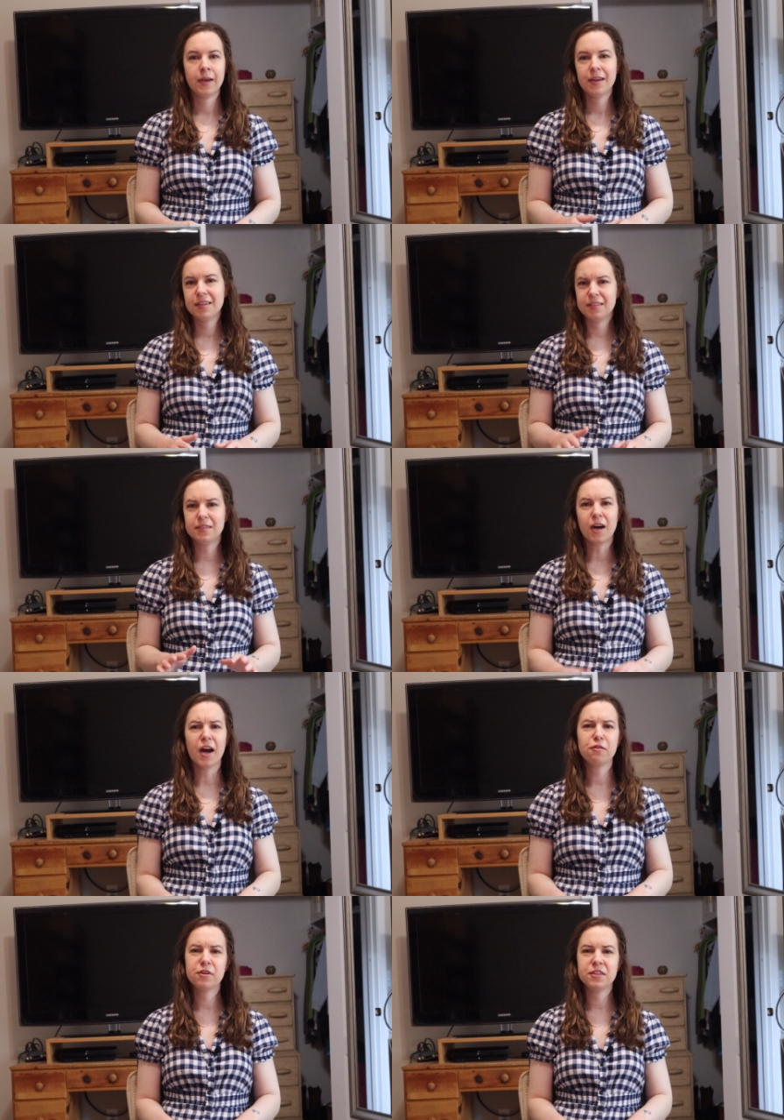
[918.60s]
His
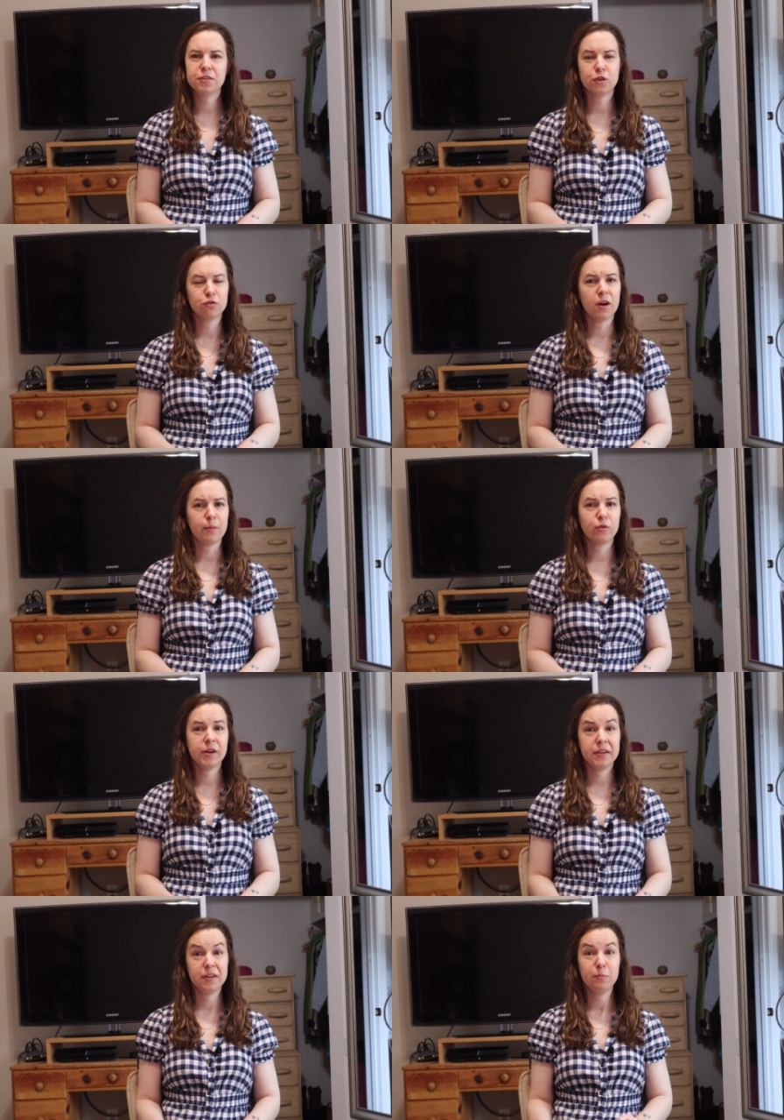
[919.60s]
diaries
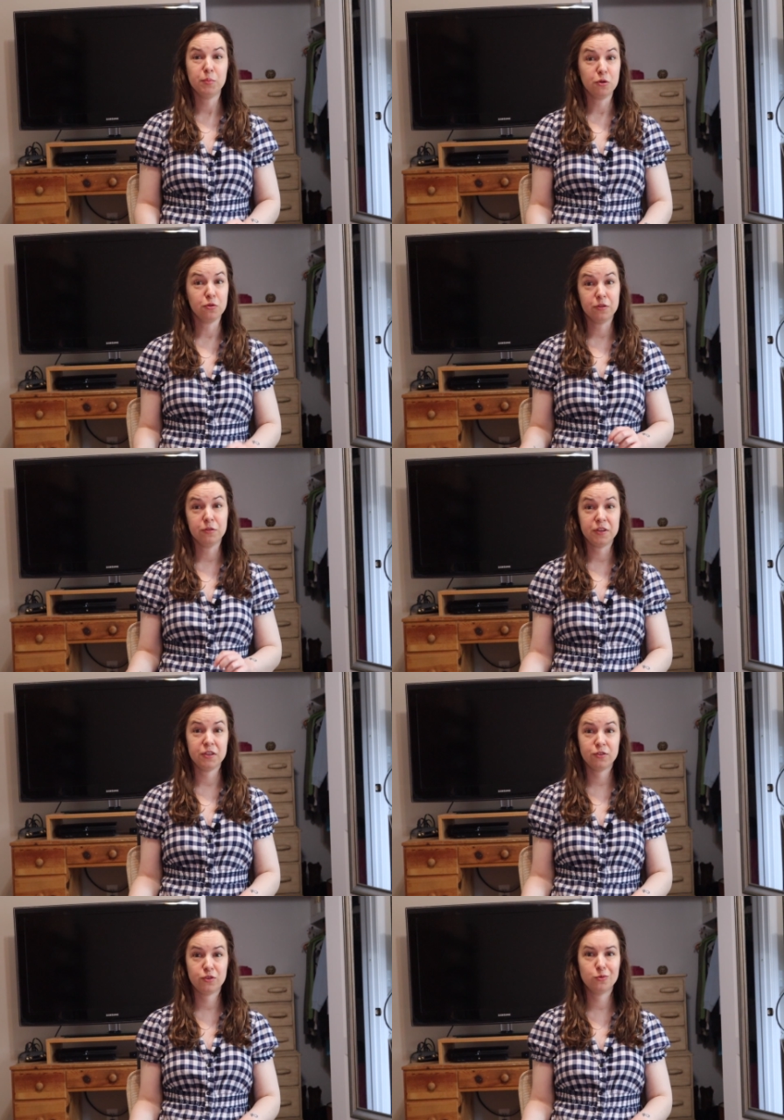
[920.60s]
corroborated both
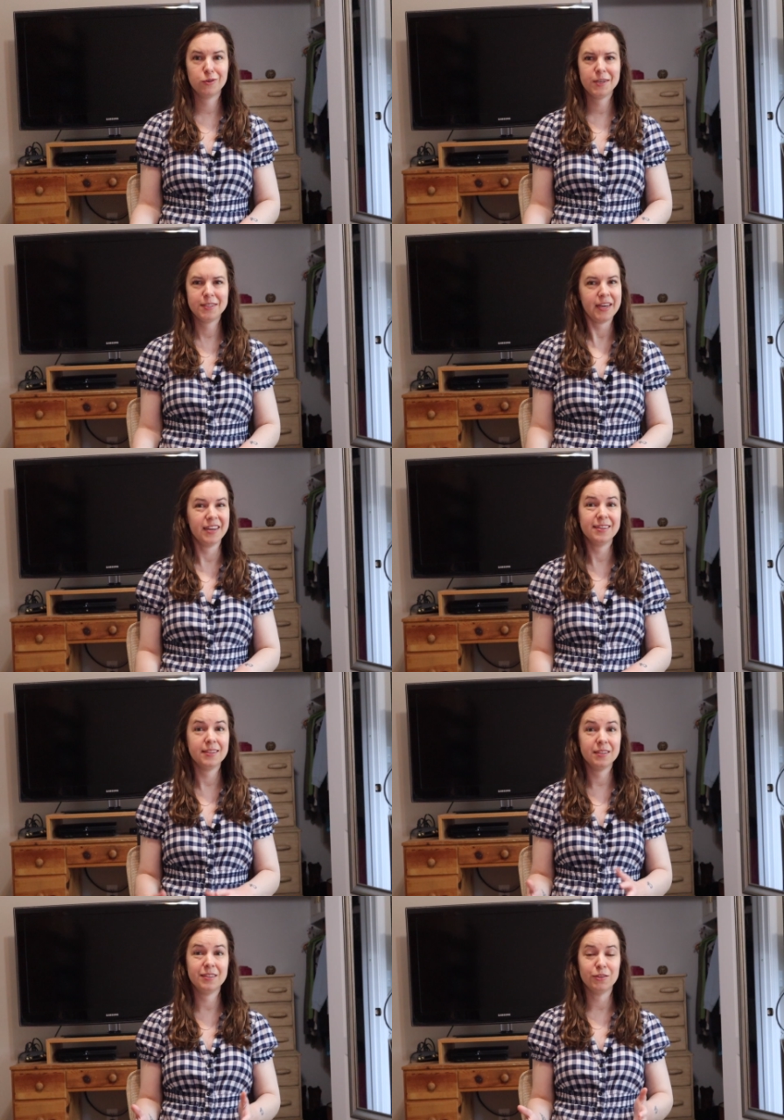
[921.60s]
these stories and
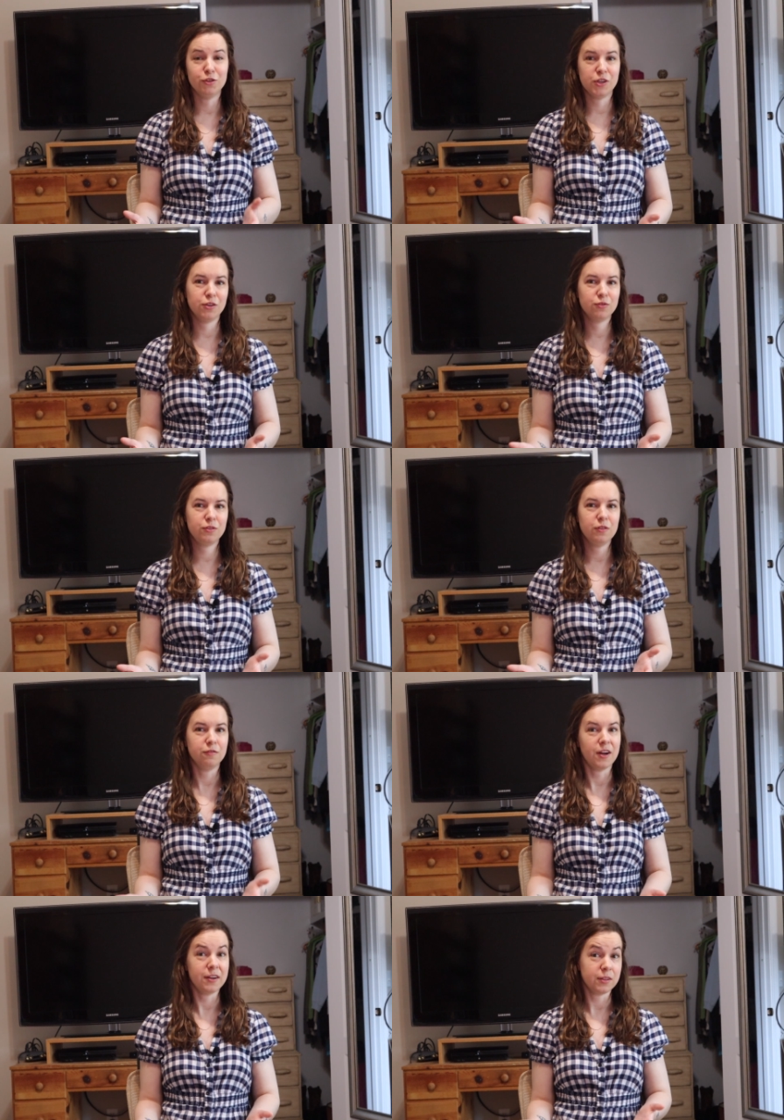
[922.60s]
his general
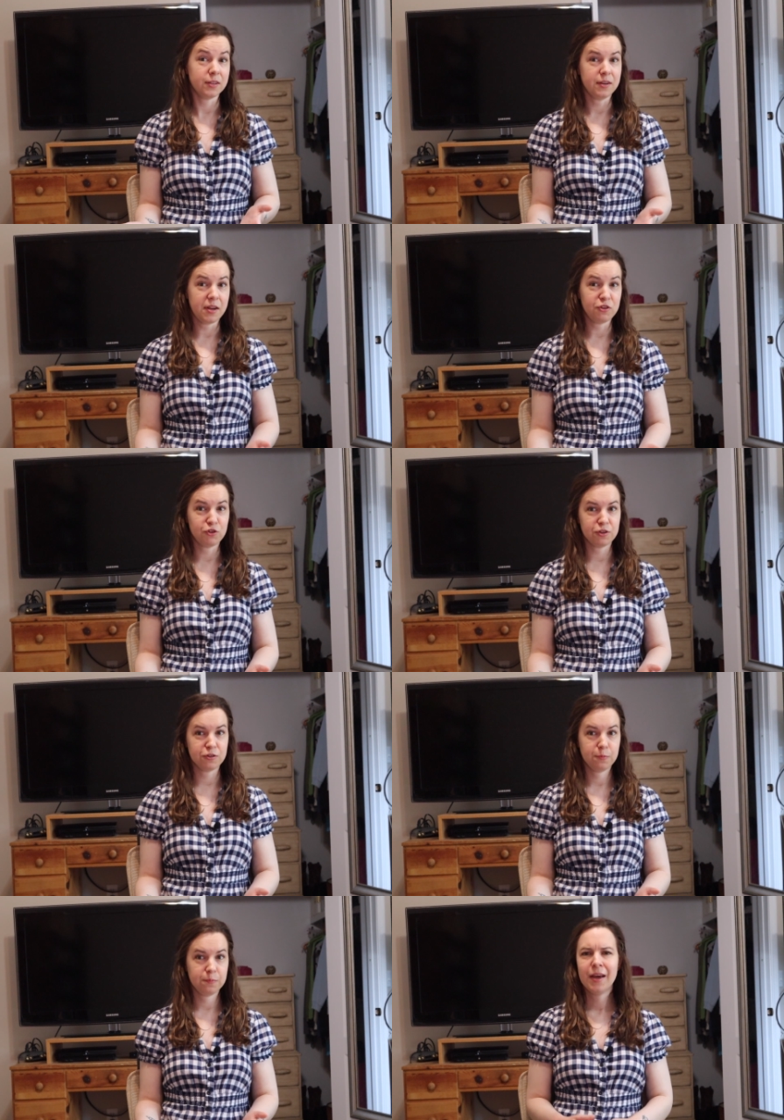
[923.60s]
violent nature.